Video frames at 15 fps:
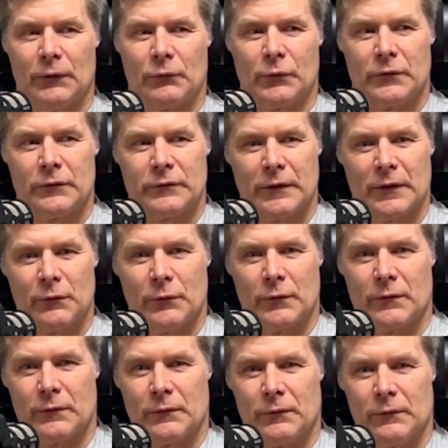We share
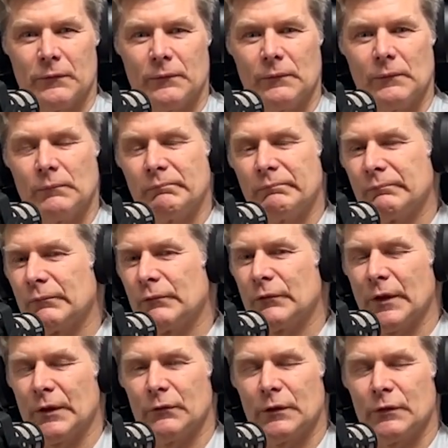with you
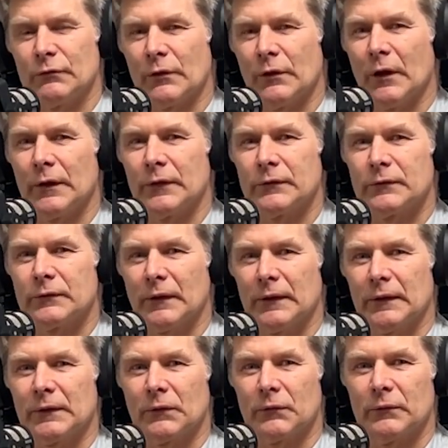veterinary advice,
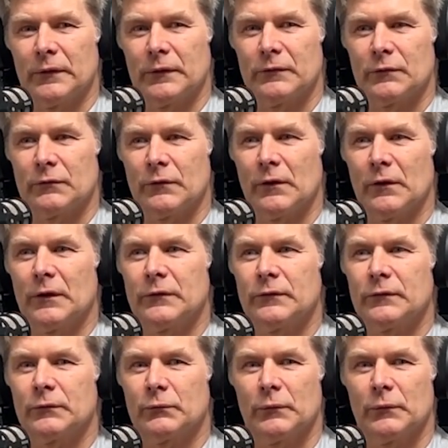say careers advice.